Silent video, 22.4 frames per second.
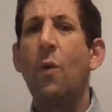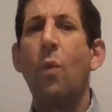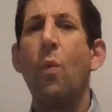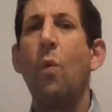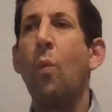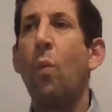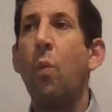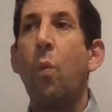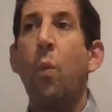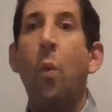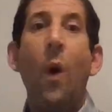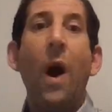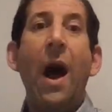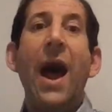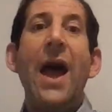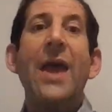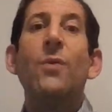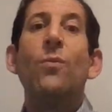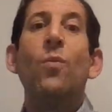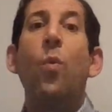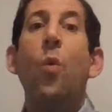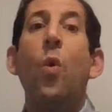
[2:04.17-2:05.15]
Why
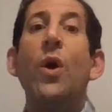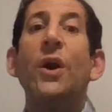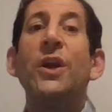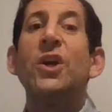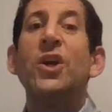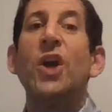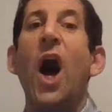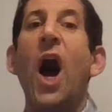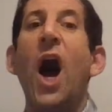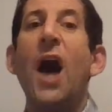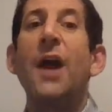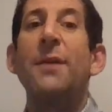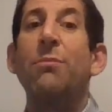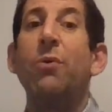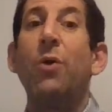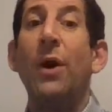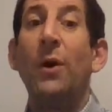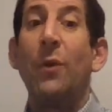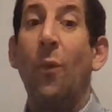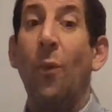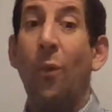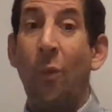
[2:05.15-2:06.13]
would God
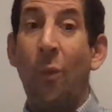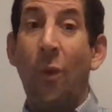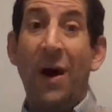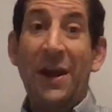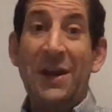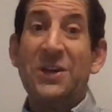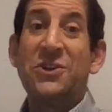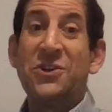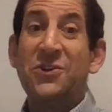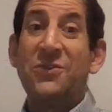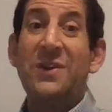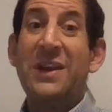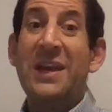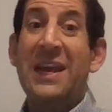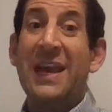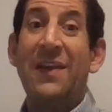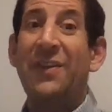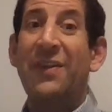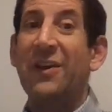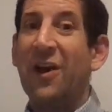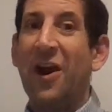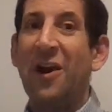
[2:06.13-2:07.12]
put one tree
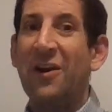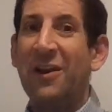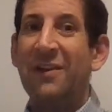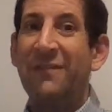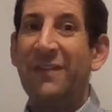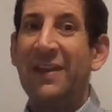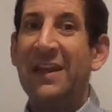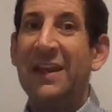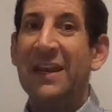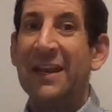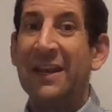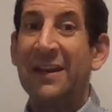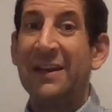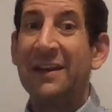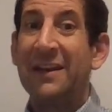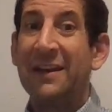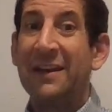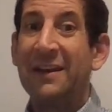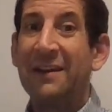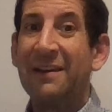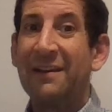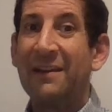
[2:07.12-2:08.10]
in the Garden of Eden
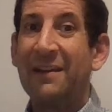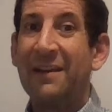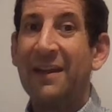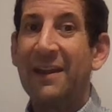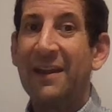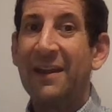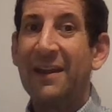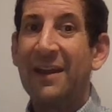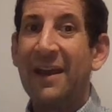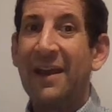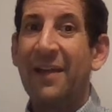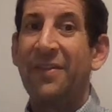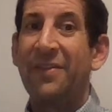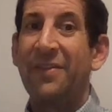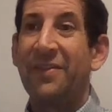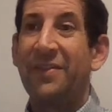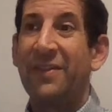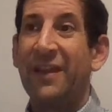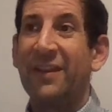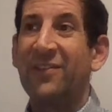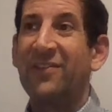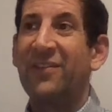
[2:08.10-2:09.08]

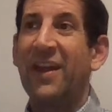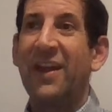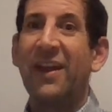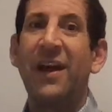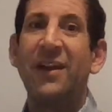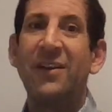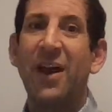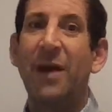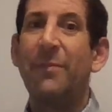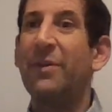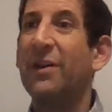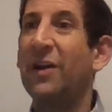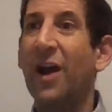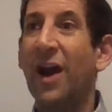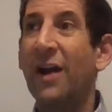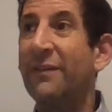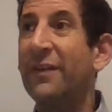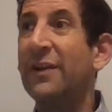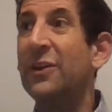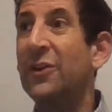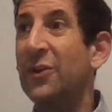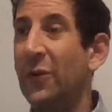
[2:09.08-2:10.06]
and say, Adam and
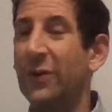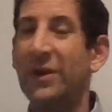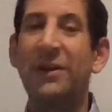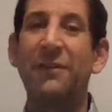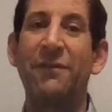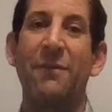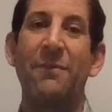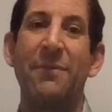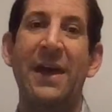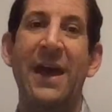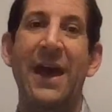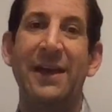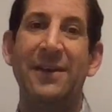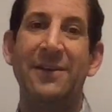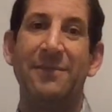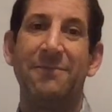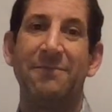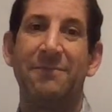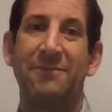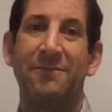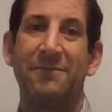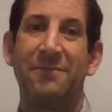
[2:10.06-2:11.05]
Chava, don't eat from that?
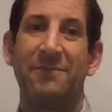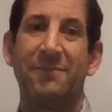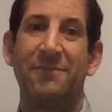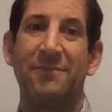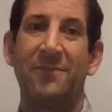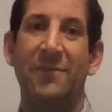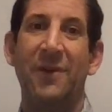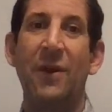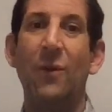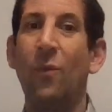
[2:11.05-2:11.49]
Right?